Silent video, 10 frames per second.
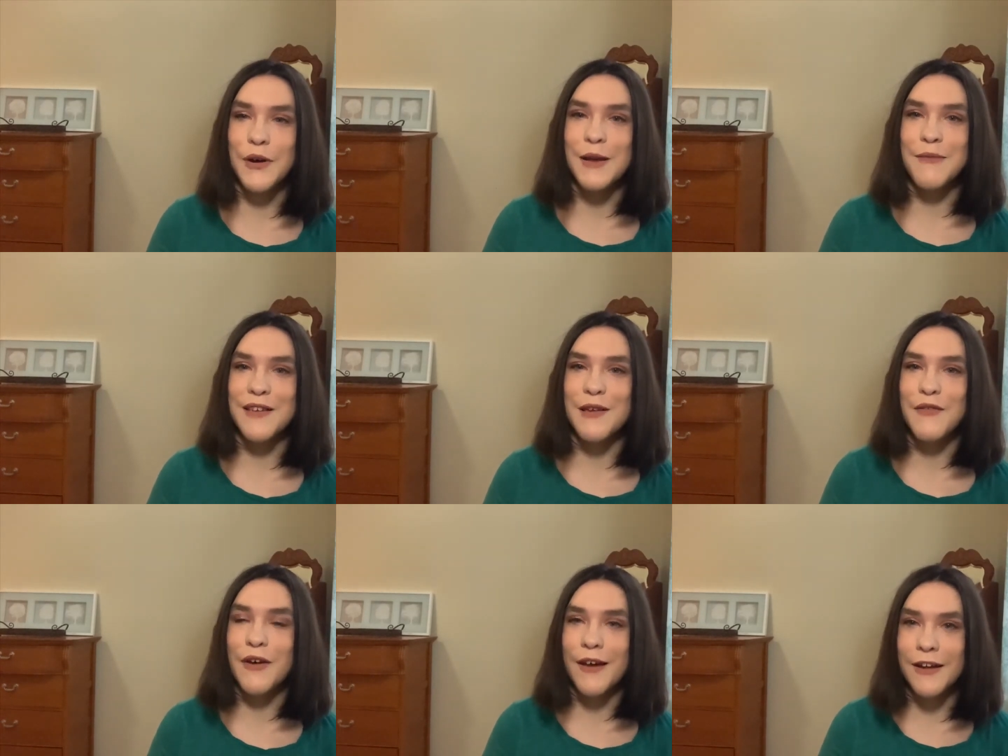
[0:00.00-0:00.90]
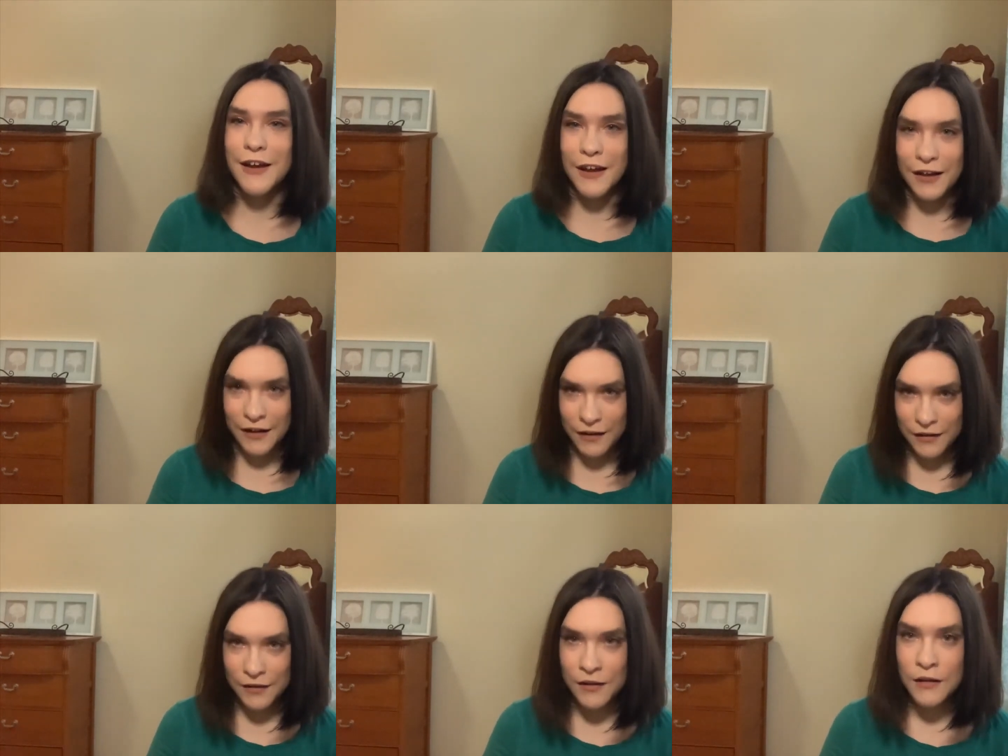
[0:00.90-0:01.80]
putting myself on
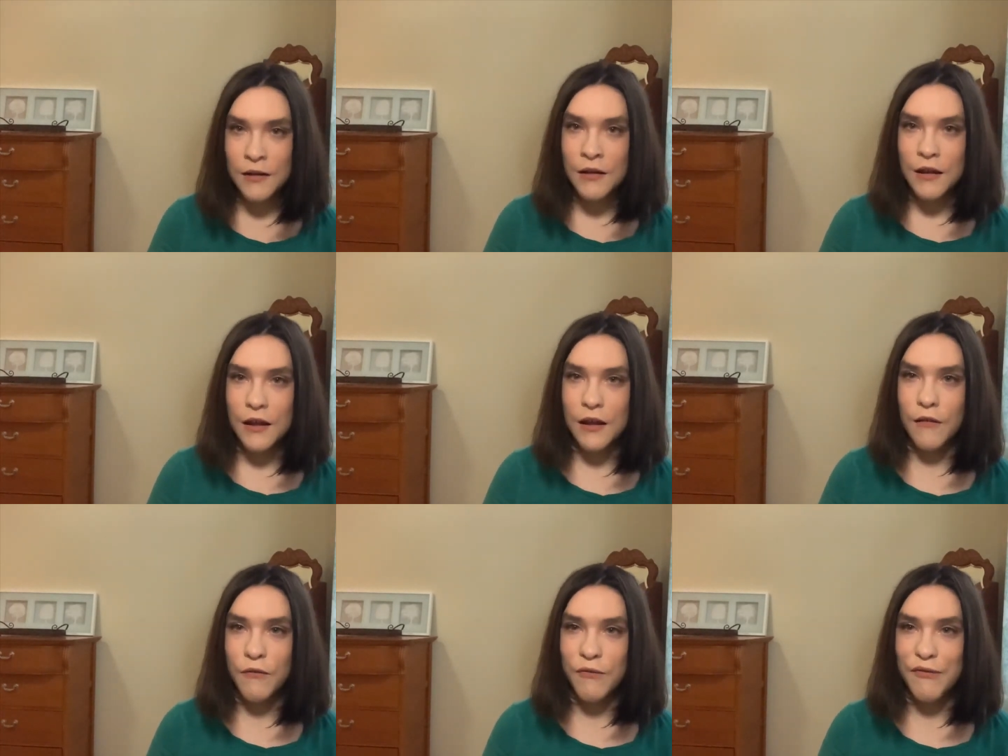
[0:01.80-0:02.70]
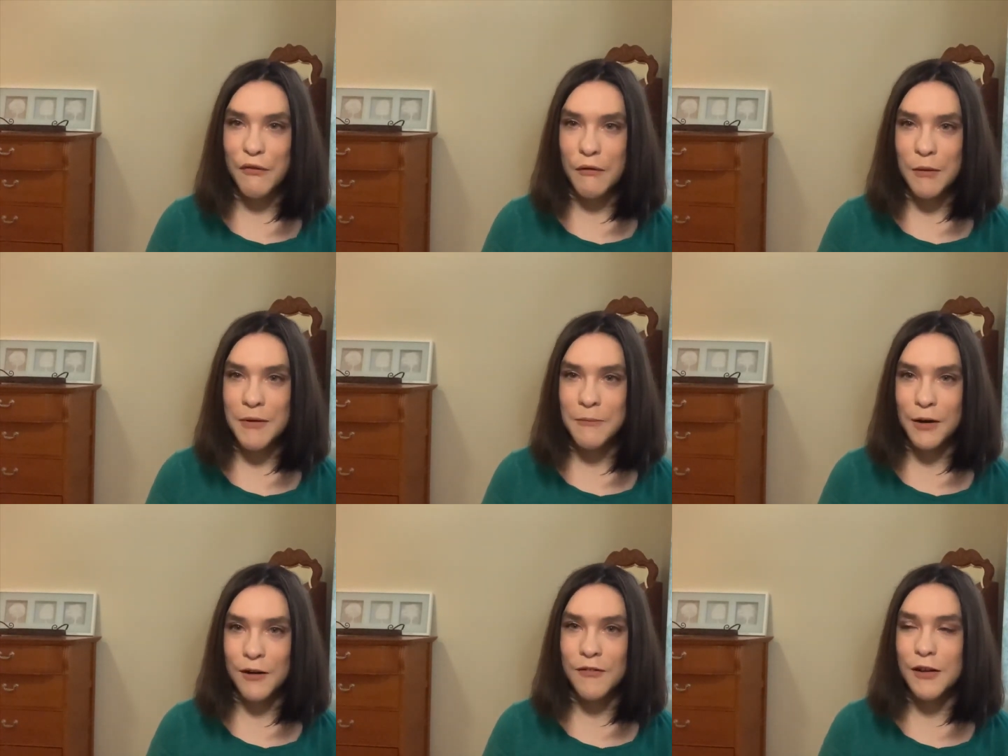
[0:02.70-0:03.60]
and if you want to be a
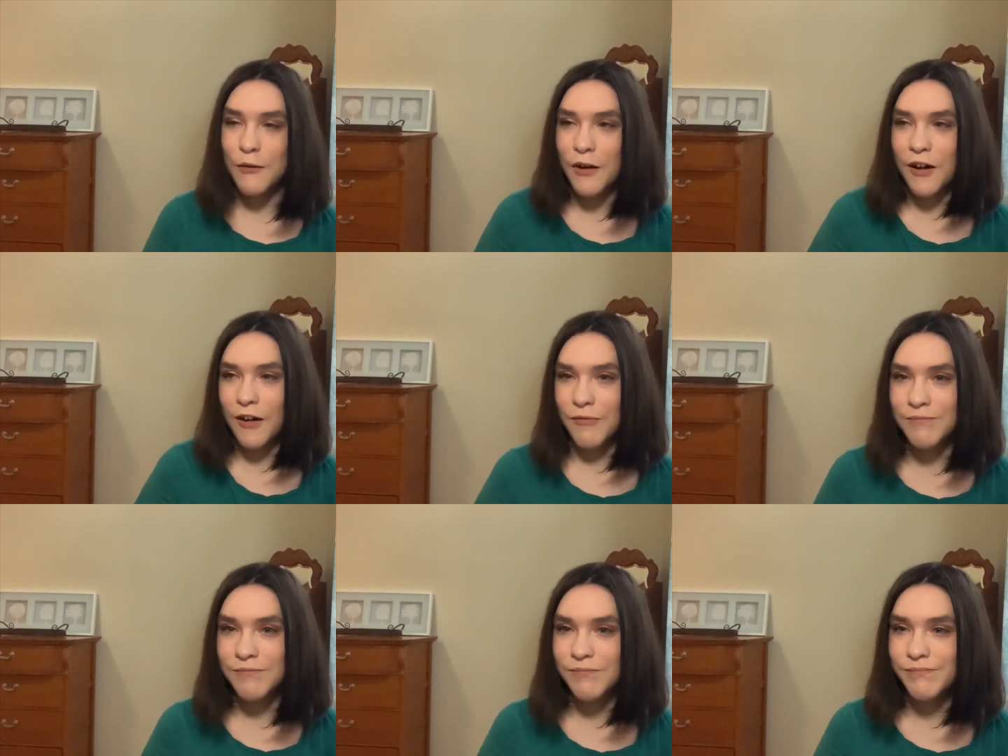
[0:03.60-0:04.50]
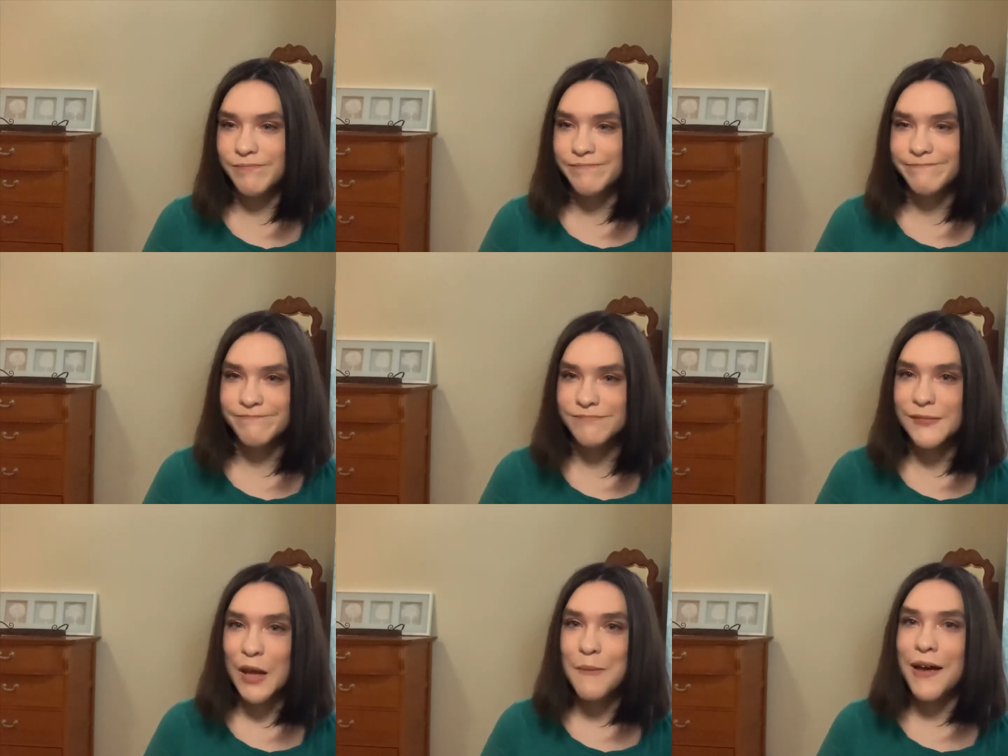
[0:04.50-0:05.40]
part of it, welcome.
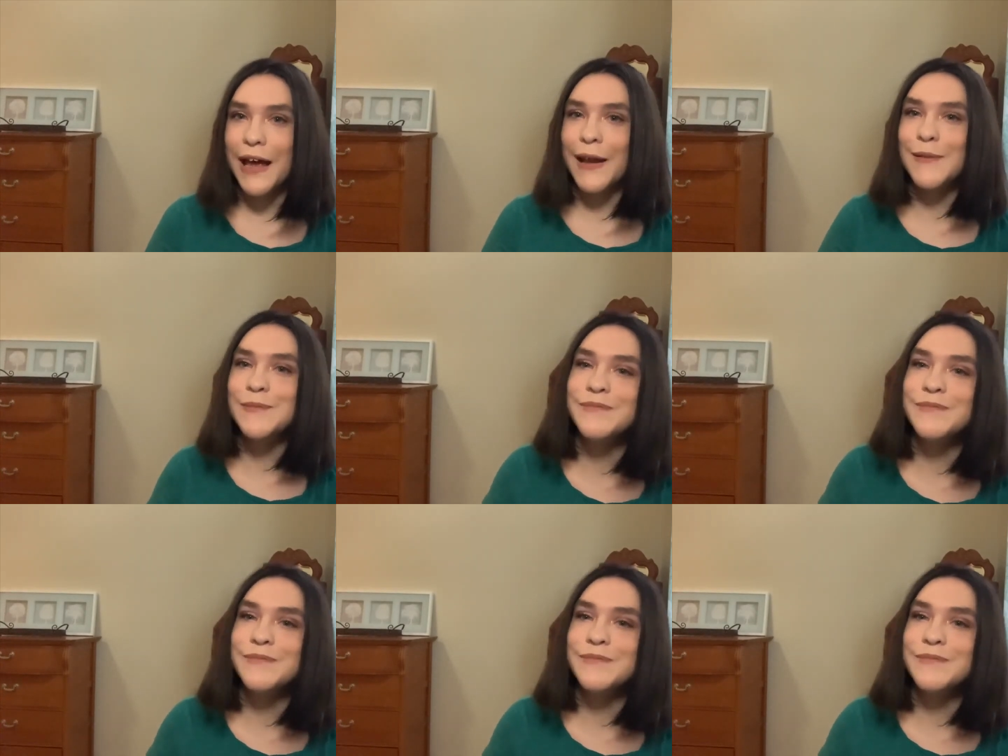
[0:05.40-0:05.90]
Bye.